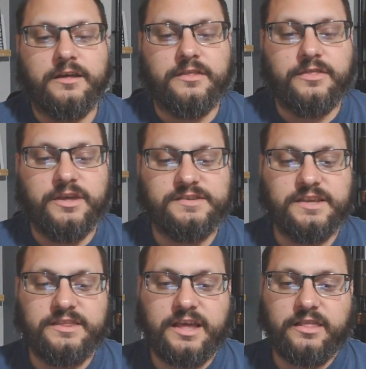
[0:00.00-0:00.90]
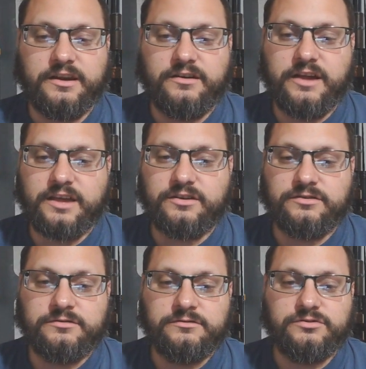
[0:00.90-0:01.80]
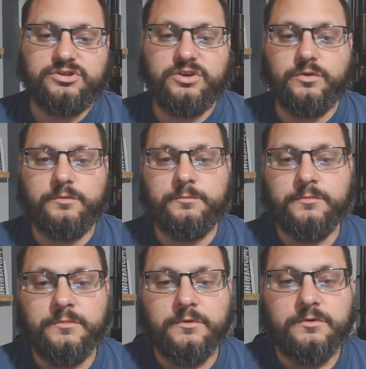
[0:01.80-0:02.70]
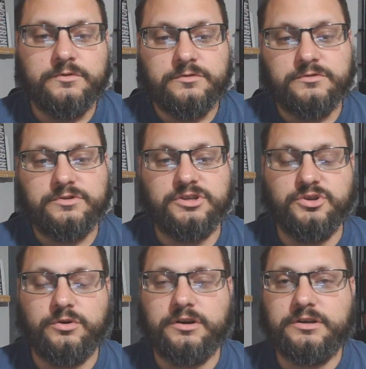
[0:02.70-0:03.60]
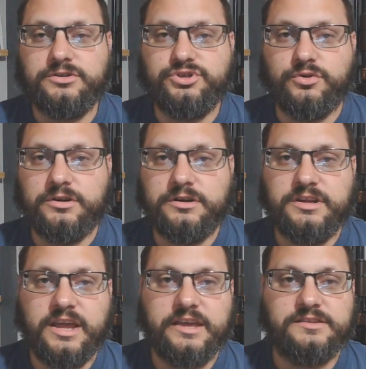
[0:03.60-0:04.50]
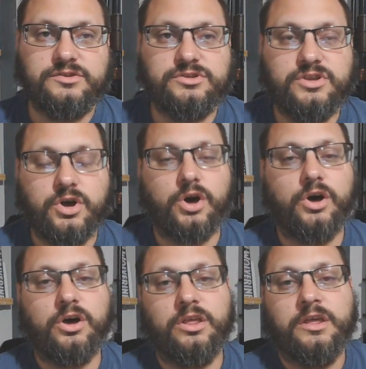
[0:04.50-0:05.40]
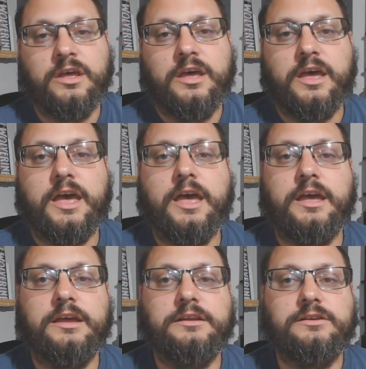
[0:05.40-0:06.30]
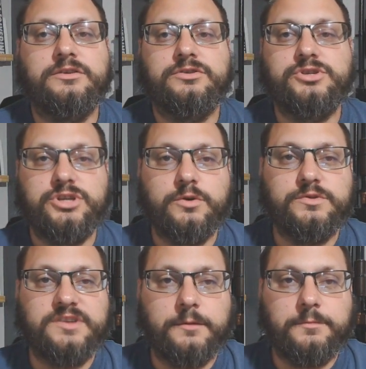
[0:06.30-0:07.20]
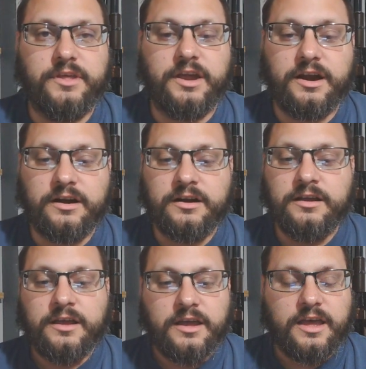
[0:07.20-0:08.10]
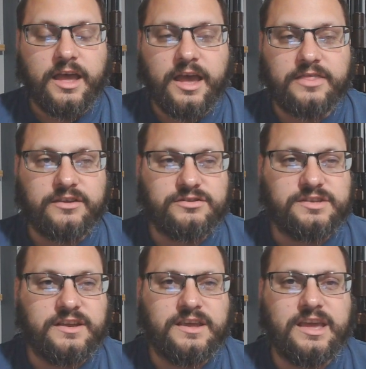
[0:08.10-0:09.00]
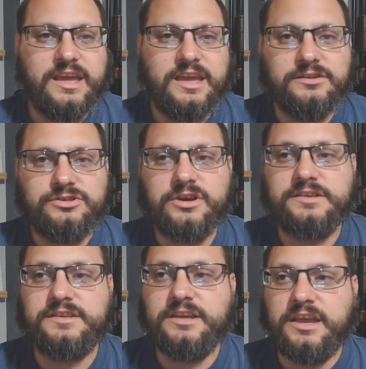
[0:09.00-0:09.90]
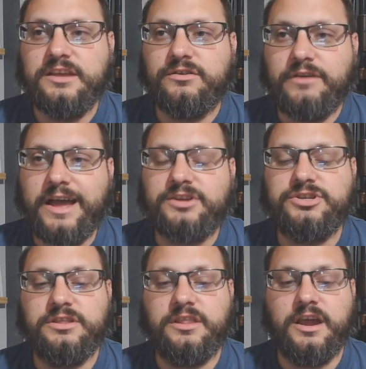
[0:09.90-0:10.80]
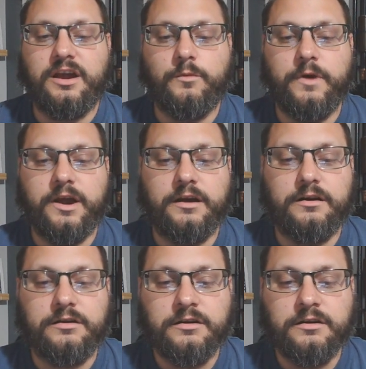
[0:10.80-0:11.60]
They sent that letter out to him, to Doran. Doran answers the call and shows up there. And there's a interesting interaction there where